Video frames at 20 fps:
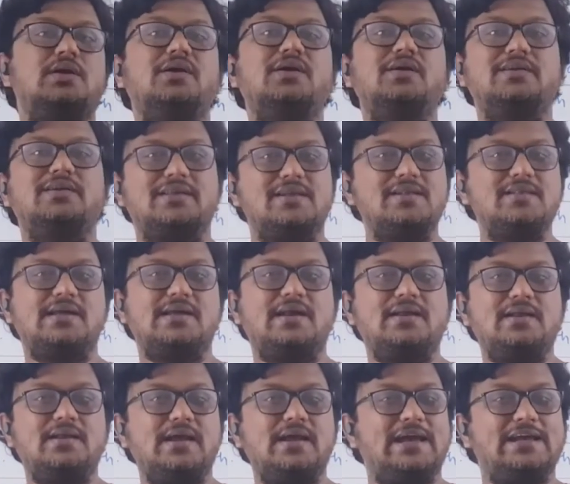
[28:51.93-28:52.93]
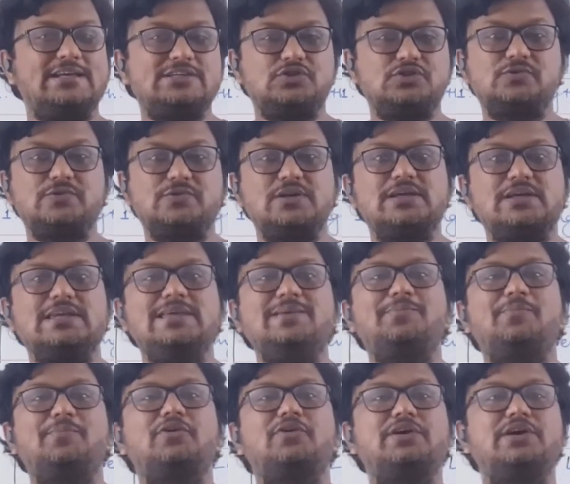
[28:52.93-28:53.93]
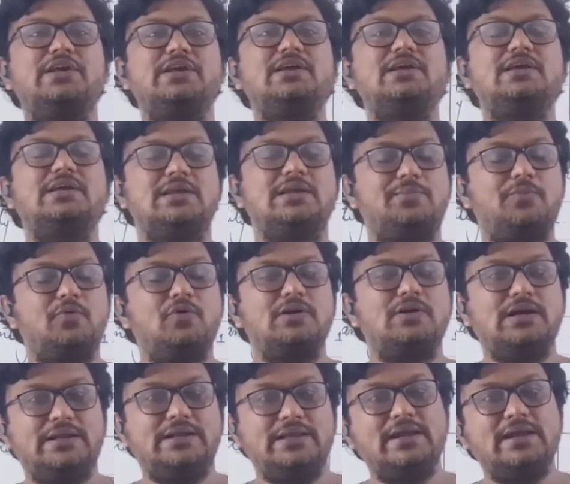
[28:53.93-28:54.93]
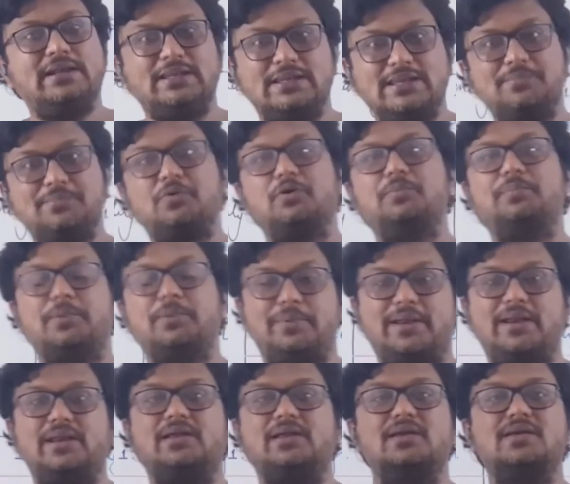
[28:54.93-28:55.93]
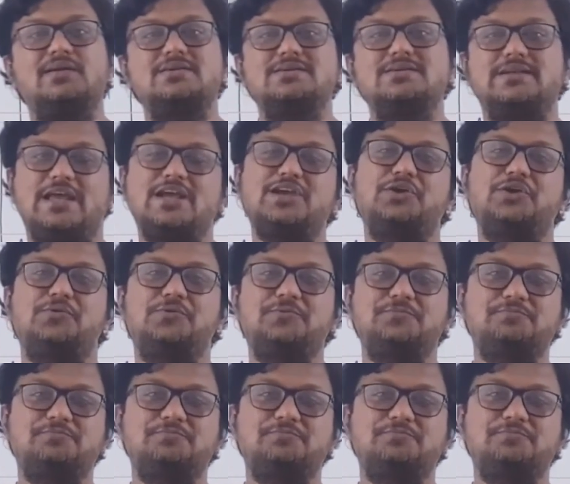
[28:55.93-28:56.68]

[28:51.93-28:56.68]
Till then, as usual, keep on reading, keep on writing, and keep on preparing. Thank you.